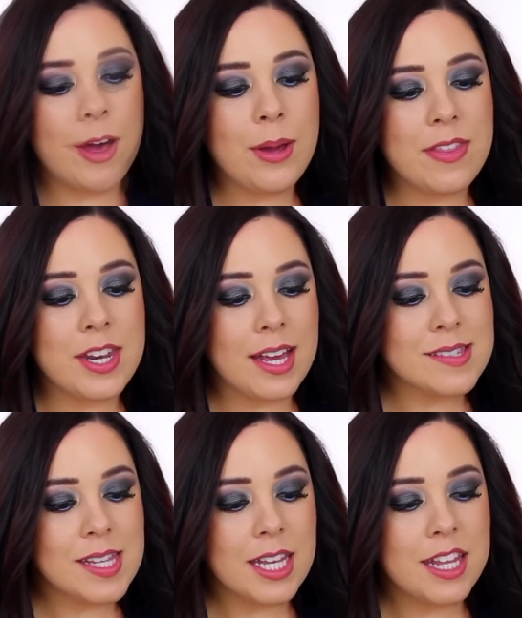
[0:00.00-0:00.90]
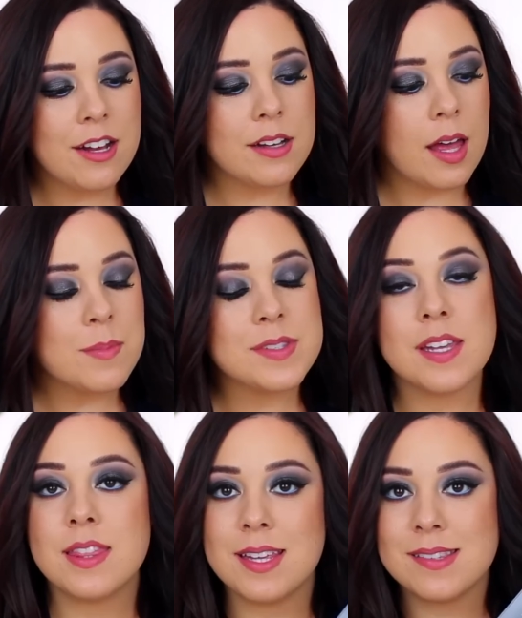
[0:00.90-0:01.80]
Okay, the next thing in here comes
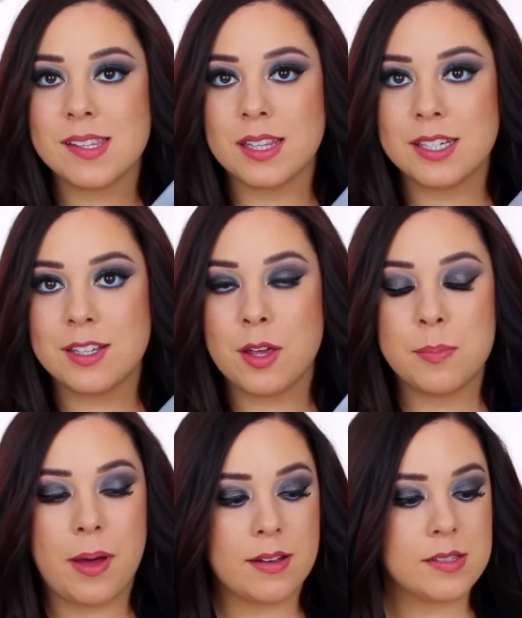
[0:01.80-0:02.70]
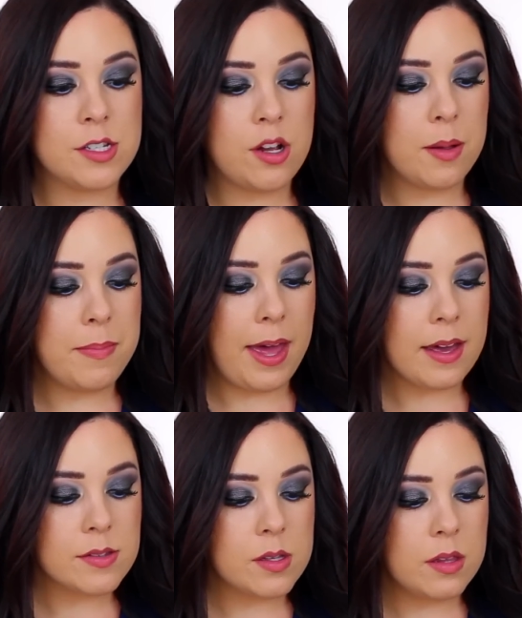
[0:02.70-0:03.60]
in this little BoxyCharm
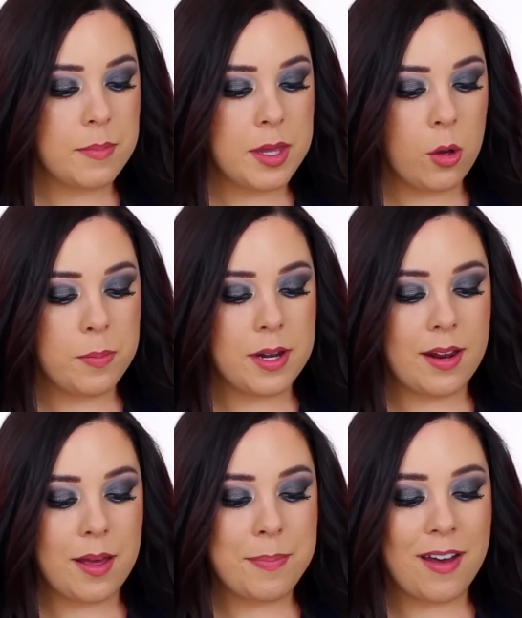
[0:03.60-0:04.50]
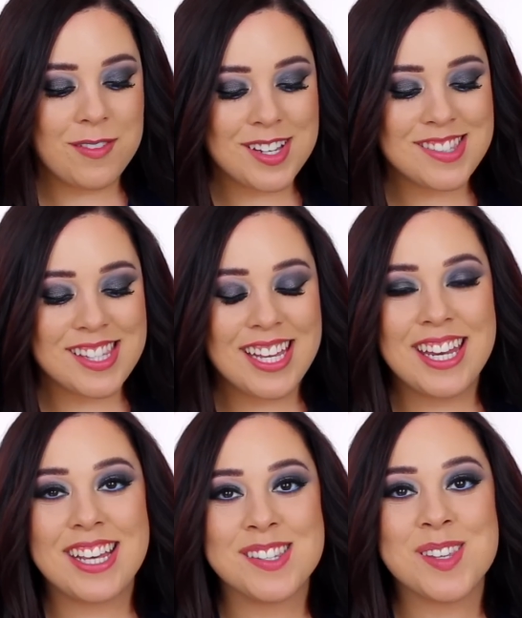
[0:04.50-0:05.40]
bag. So let me open it up. Obviously,
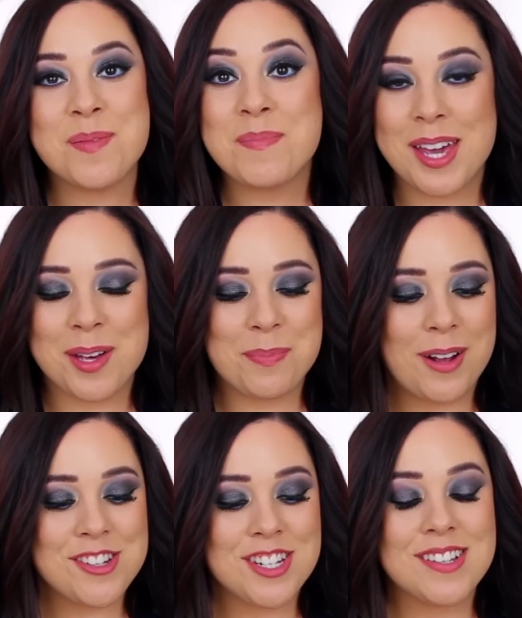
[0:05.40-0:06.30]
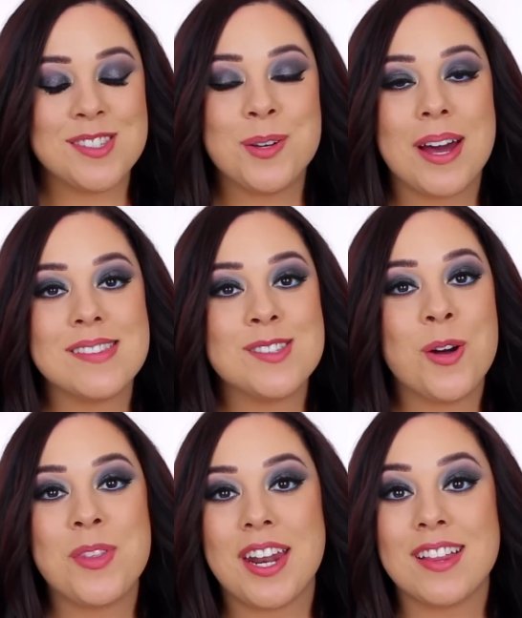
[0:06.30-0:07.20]
it is makeup brushes. You guys
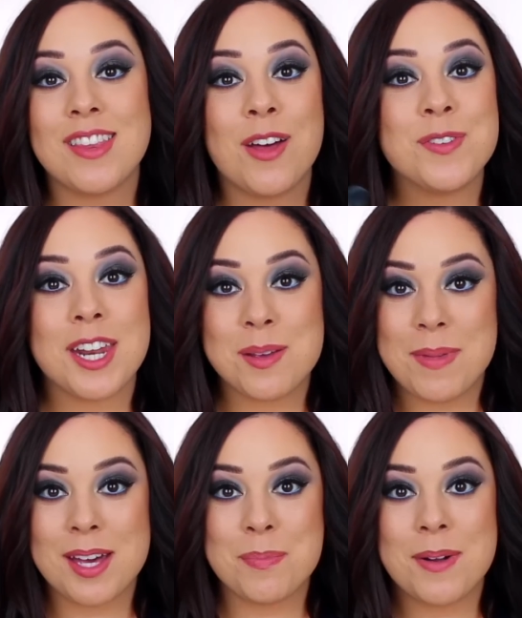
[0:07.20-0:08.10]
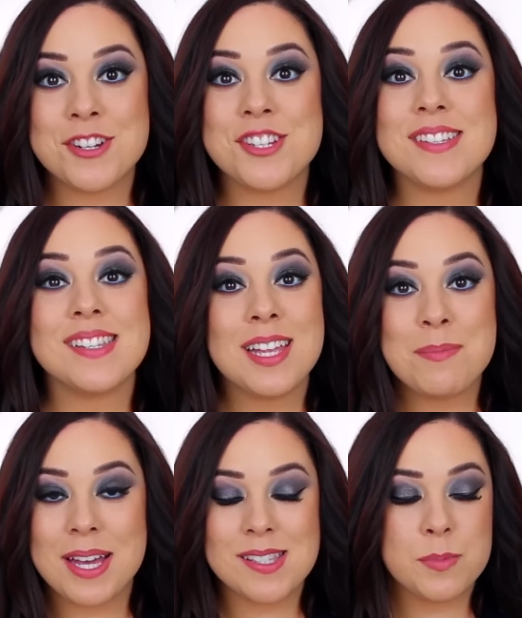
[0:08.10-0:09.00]
know that I love getting makeup brushes
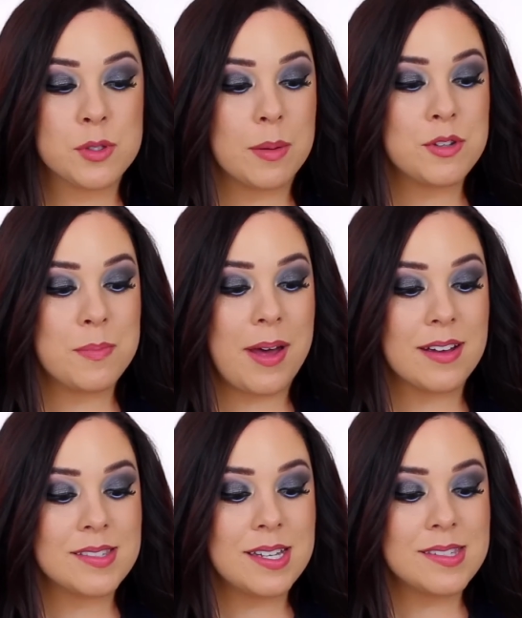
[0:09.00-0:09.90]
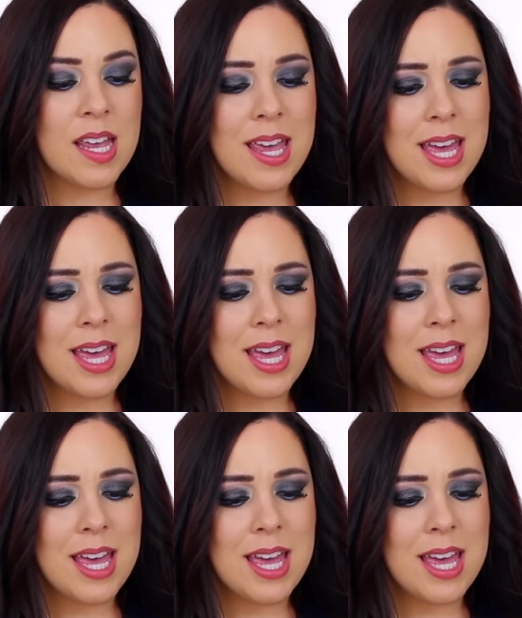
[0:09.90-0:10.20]
in my subscription boxes.